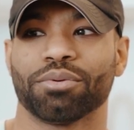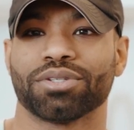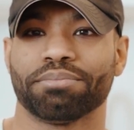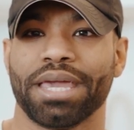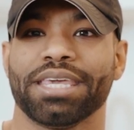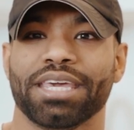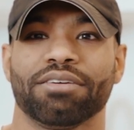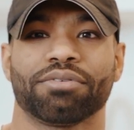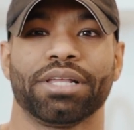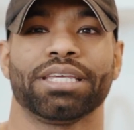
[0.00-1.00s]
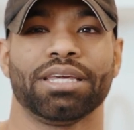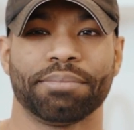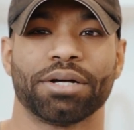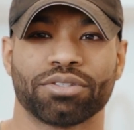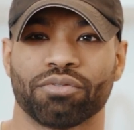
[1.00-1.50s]
was making for like the
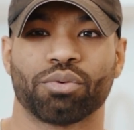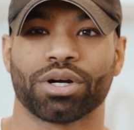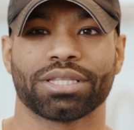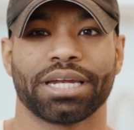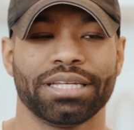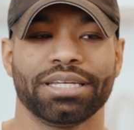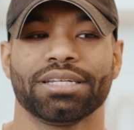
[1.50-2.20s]
amount of work that I did,